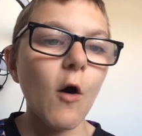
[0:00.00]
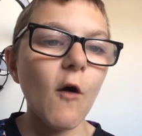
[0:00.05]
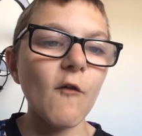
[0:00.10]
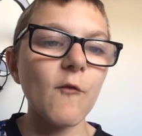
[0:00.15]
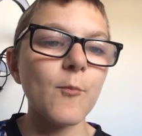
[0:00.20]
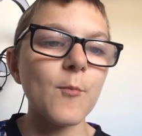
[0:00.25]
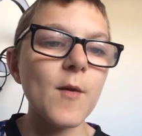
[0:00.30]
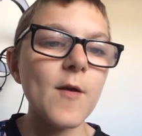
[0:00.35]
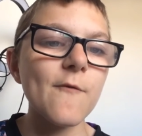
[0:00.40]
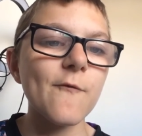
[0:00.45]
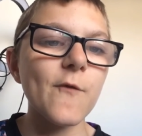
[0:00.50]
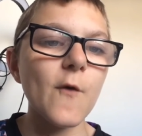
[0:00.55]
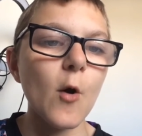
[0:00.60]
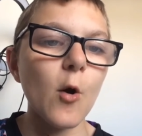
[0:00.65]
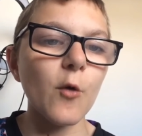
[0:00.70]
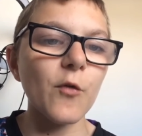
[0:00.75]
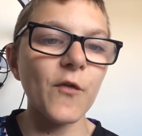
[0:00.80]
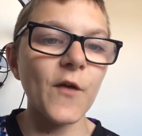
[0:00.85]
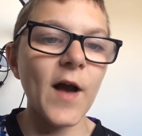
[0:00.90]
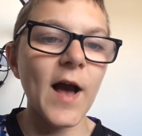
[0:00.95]
of
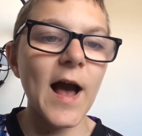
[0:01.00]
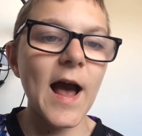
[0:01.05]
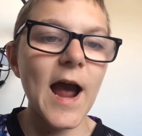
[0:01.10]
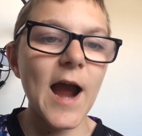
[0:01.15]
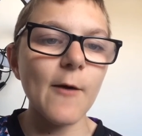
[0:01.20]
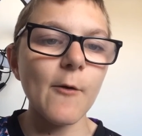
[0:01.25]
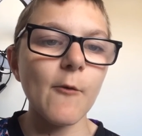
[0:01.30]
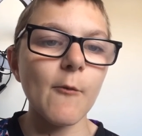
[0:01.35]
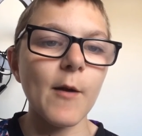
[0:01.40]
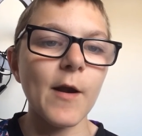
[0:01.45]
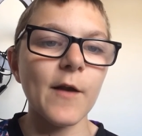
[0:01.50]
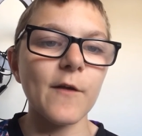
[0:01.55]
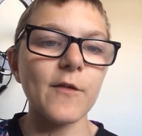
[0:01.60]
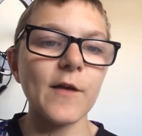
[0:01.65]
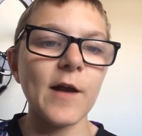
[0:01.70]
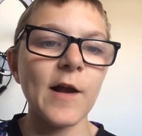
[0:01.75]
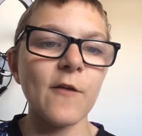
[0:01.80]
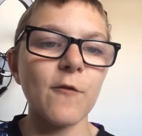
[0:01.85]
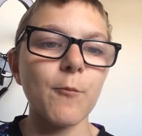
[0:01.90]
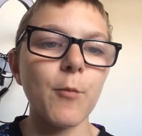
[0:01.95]
midfielder Harry
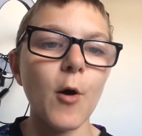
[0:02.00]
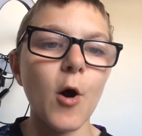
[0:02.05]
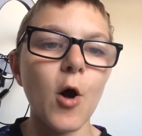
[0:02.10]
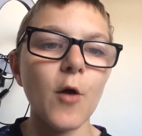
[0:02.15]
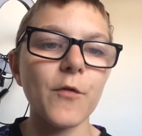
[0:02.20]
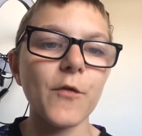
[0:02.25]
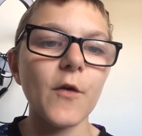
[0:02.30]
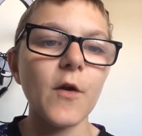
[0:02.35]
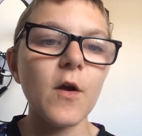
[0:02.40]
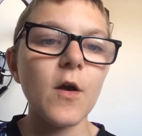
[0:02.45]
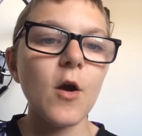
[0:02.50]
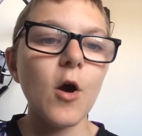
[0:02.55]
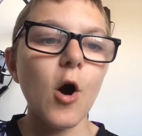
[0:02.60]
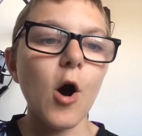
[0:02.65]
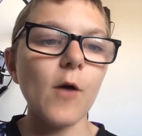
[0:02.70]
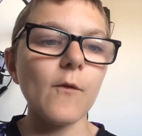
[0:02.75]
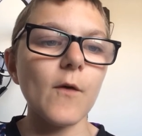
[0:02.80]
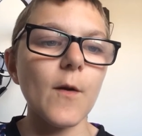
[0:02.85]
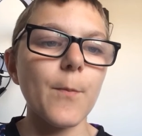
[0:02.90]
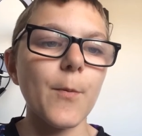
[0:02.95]
Winks as part
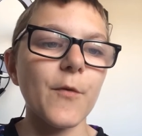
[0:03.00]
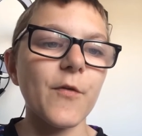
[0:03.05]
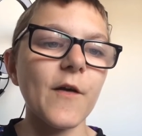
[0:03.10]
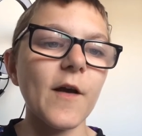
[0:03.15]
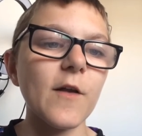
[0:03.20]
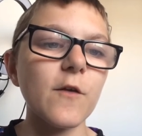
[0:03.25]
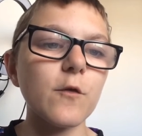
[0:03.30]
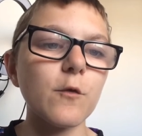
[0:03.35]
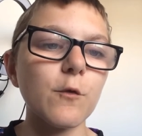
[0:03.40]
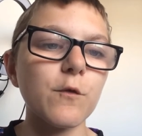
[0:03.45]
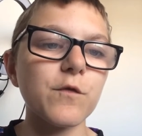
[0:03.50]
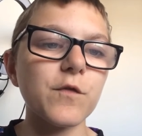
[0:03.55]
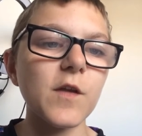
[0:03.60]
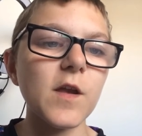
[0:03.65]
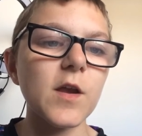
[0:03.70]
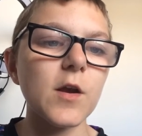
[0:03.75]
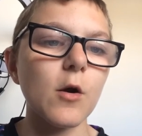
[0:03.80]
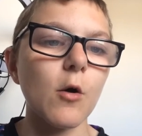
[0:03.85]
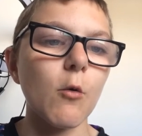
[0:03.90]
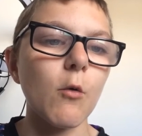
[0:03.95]
of a potential
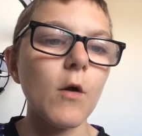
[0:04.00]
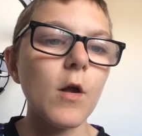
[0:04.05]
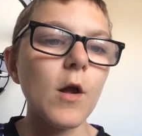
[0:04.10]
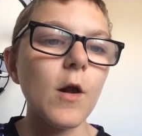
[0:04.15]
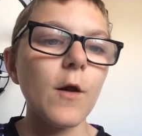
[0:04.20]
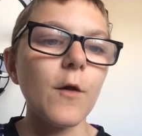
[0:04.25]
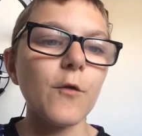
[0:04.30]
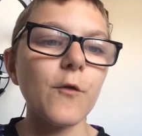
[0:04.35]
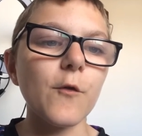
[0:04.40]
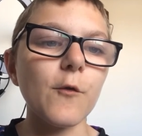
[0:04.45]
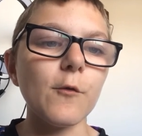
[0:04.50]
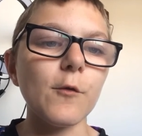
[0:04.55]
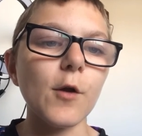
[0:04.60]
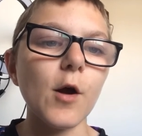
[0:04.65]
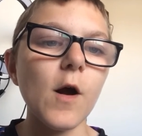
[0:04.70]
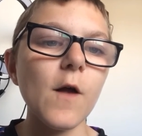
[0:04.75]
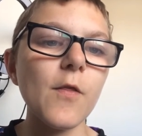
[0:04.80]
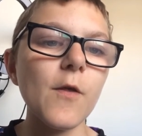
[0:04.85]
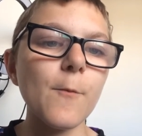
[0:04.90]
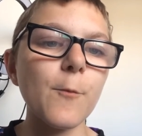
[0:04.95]
deal to
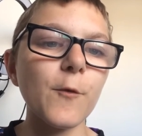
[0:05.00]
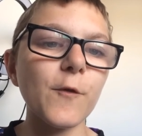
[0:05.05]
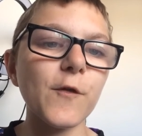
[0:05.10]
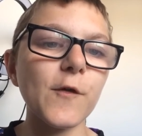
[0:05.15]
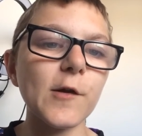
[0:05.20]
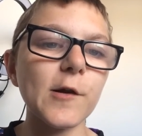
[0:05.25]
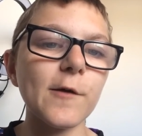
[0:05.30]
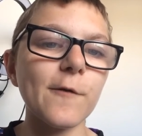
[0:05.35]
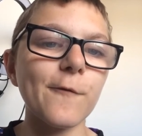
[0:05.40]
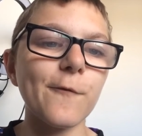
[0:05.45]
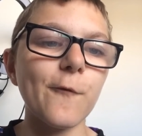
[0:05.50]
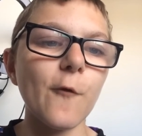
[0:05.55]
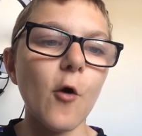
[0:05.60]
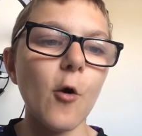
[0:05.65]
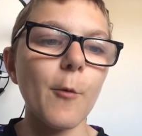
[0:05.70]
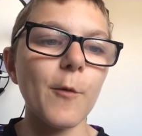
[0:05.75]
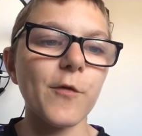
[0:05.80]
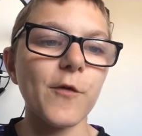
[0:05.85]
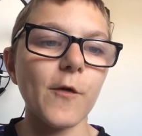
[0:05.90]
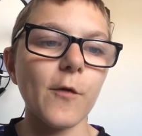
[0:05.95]
lure the Brazilian
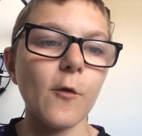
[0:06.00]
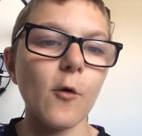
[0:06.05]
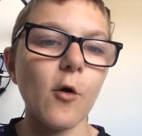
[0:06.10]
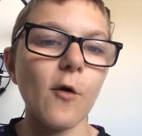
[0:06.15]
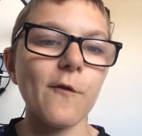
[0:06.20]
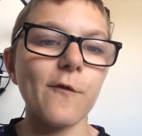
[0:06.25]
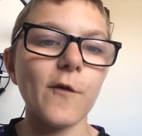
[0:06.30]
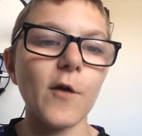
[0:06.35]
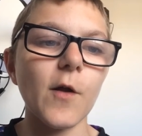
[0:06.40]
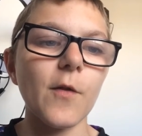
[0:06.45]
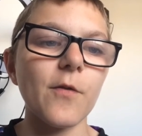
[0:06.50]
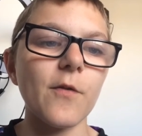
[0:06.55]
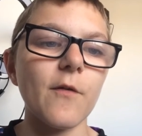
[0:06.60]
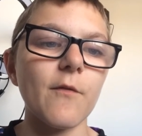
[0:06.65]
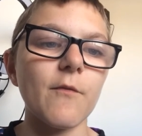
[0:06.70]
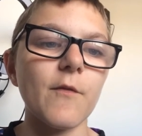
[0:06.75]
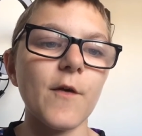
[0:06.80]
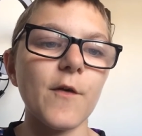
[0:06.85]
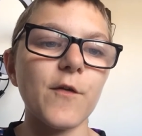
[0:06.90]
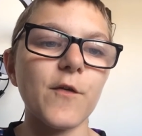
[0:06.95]
forward to North
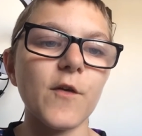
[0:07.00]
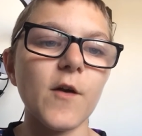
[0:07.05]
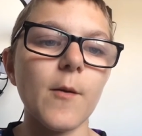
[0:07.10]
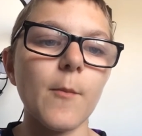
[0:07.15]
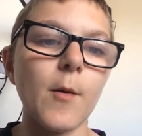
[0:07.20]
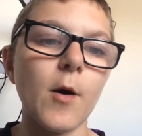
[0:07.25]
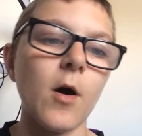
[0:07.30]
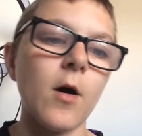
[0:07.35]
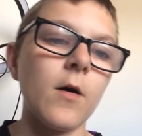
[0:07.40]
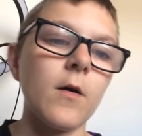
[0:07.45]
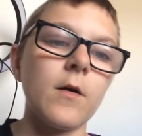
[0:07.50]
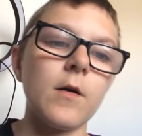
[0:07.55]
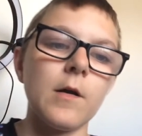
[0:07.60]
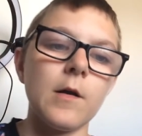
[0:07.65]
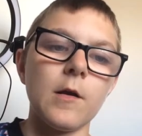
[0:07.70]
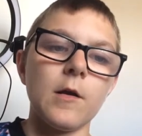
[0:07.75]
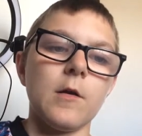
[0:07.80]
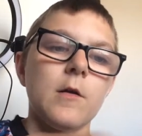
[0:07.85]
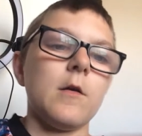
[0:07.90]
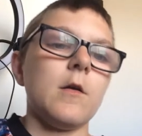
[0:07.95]
London this summer.
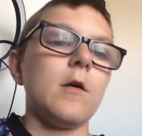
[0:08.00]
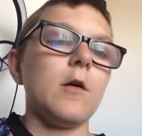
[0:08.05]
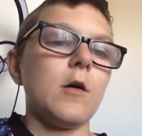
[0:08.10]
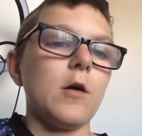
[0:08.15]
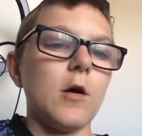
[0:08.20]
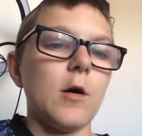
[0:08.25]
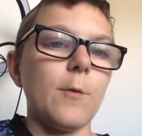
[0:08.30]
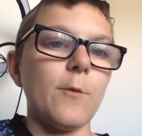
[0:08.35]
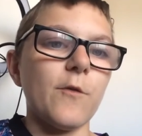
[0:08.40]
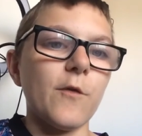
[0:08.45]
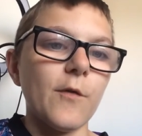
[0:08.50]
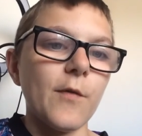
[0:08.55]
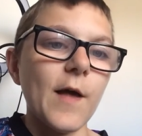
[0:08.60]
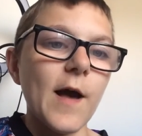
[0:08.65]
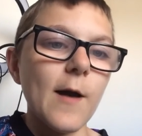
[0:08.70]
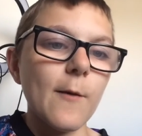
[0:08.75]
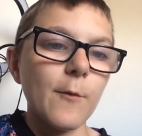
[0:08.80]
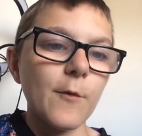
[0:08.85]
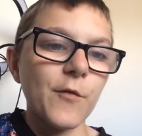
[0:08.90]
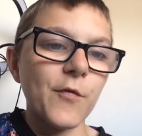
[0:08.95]
So
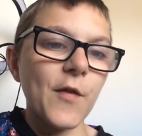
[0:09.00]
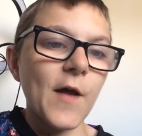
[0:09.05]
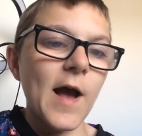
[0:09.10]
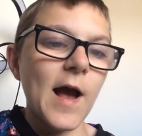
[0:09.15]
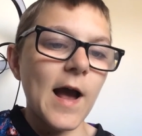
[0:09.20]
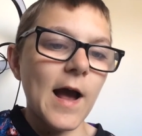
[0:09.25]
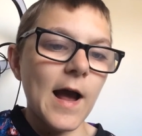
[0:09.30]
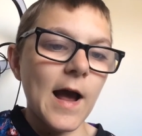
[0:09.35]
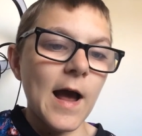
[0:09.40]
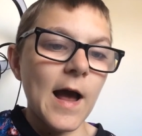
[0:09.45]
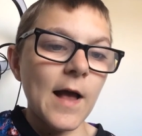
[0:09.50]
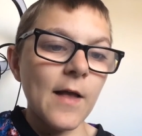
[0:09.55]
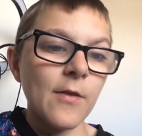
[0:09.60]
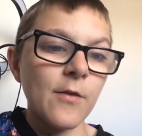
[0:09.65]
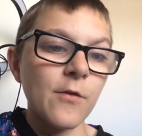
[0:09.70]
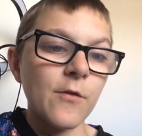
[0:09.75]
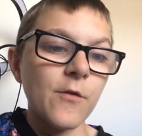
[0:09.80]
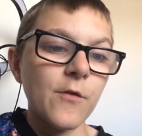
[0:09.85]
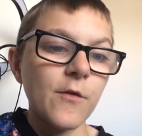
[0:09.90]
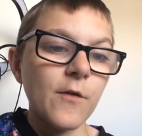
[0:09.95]
that was that.
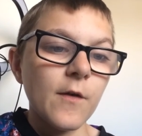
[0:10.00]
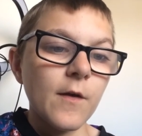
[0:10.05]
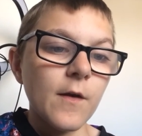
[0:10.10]
And